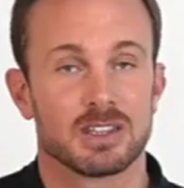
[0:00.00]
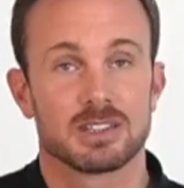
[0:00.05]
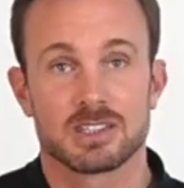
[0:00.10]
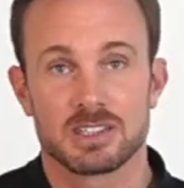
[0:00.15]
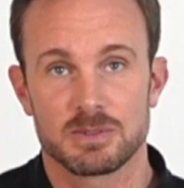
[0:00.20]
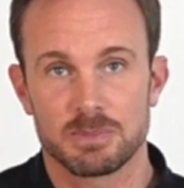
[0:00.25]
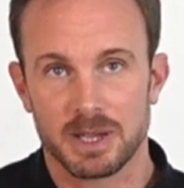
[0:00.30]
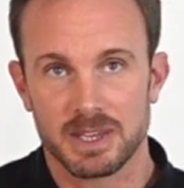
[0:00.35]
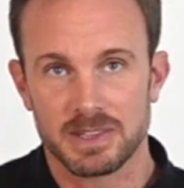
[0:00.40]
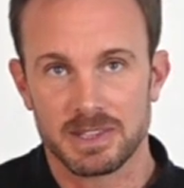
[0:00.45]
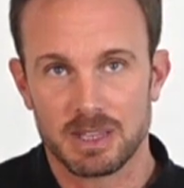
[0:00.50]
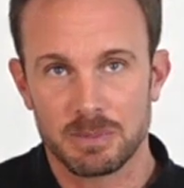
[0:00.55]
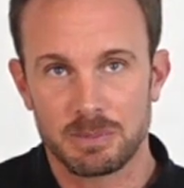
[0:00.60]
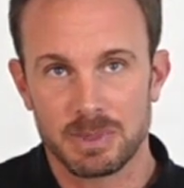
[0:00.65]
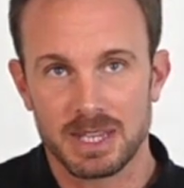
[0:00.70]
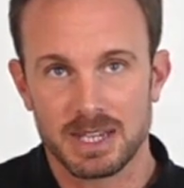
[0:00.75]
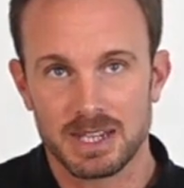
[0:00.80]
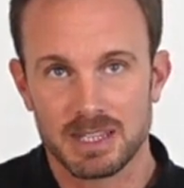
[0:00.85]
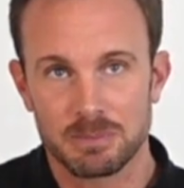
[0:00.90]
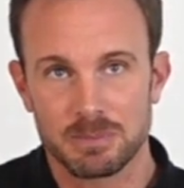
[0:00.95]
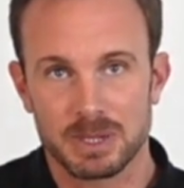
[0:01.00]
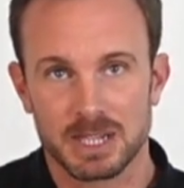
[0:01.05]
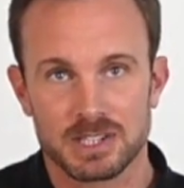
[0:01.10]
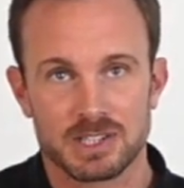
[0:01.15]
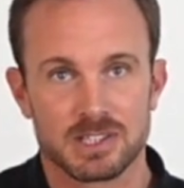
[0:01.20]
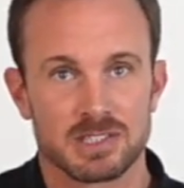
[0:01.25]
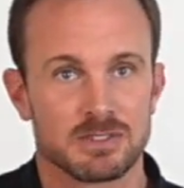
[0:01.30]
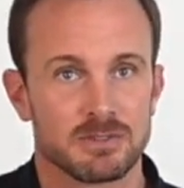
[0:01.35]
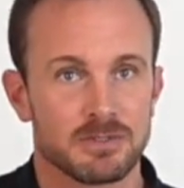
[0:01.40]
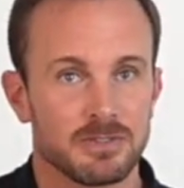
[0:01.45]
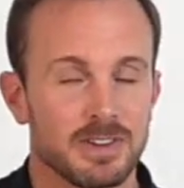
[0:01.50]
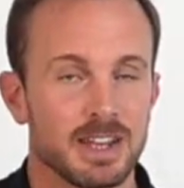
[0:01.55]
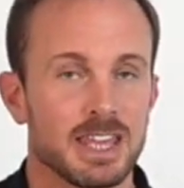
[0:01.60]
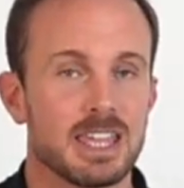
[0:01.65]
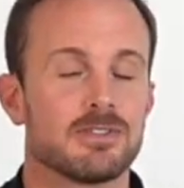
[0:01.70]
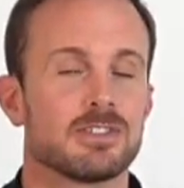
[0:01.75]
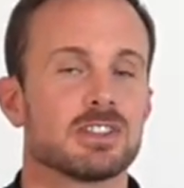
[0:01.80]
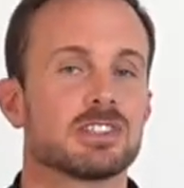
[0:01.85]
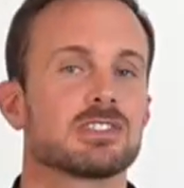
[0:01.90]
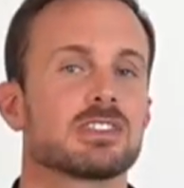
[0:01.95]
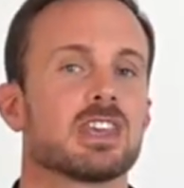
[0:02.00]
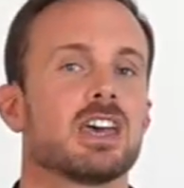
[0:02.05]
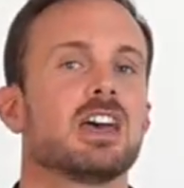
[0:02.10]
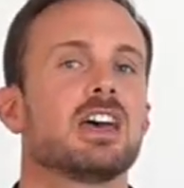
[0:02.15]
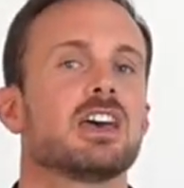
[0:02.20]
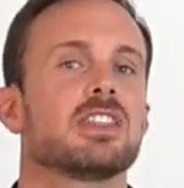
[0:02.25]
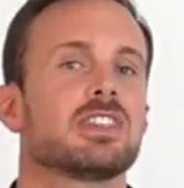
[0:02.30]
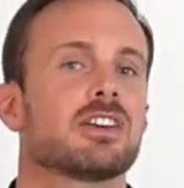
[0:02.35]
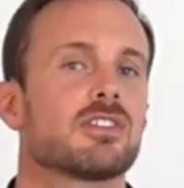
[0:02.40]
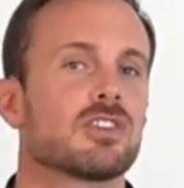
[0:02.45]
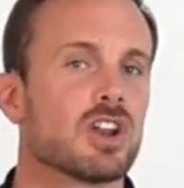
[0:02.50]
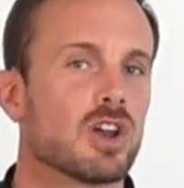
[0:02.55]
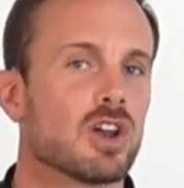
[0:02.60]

Despite the appealing pictures and flavours, there are